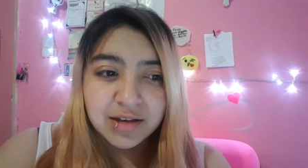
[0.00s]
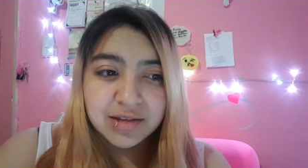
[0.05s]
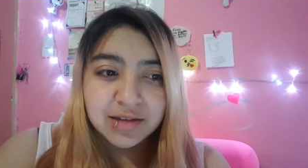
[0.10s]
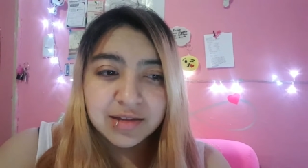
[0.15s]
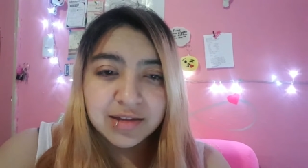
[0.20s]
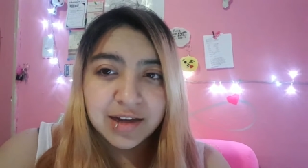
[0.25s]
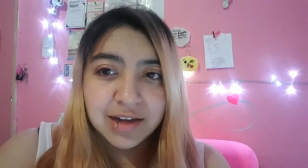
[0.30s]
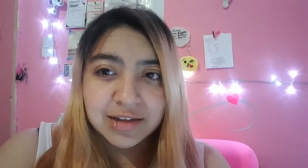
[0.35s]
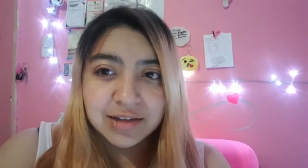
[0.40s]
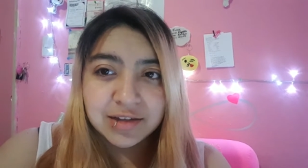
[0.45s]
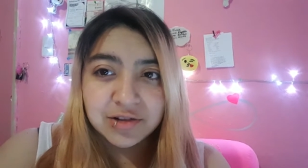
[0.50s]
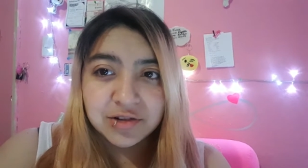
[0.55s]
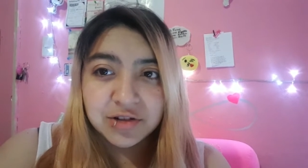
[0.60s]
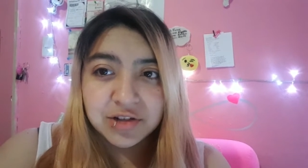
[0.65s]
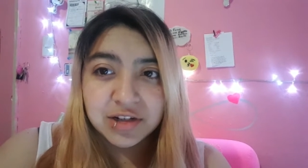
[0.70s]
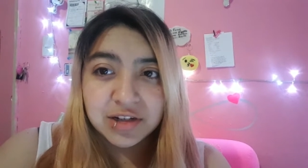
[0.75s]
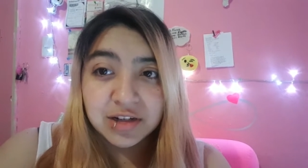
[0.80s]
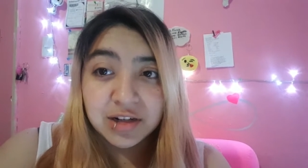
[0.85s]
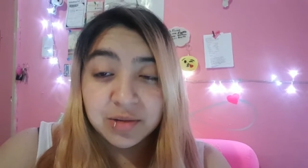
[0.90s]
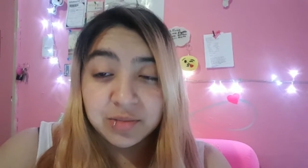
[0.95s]
that
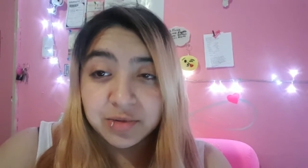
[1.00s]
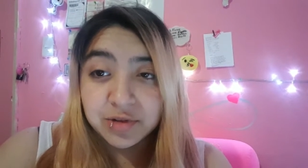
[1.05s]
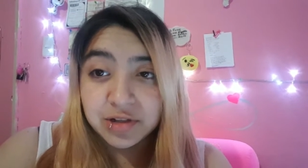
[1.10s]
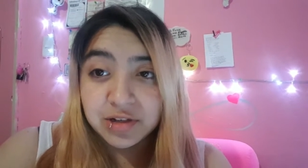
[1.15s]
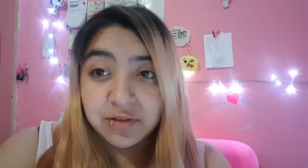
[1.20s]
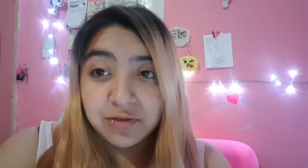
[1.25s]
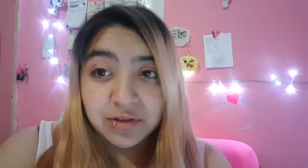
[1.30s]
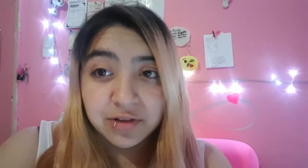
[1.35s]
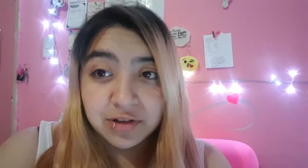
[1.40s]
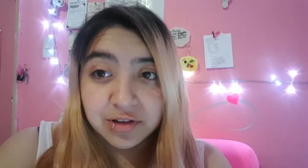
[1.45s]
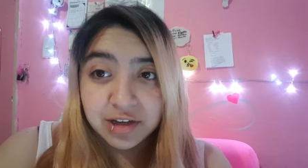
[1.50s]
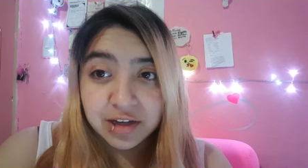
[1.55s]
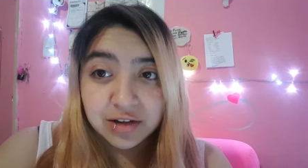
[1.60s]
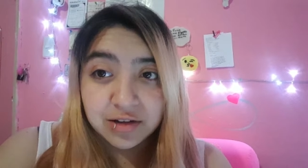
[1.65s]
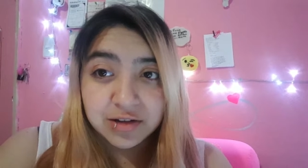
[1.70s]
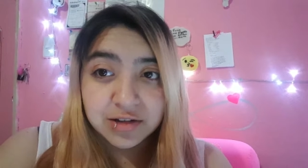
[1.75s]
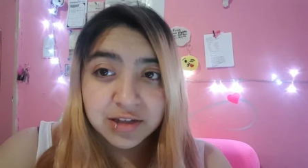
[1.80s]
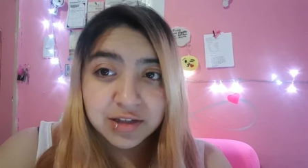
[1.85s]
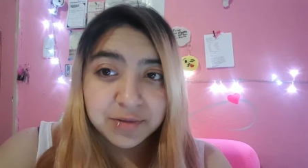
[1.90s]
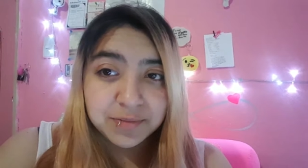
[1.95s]
there's an employee following
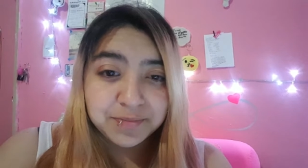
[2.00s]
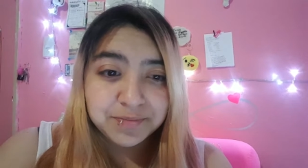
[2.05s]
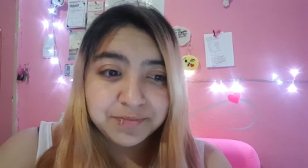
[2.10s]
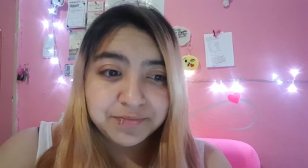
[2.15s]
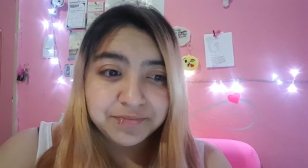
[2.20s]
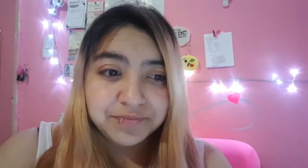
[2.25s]
us.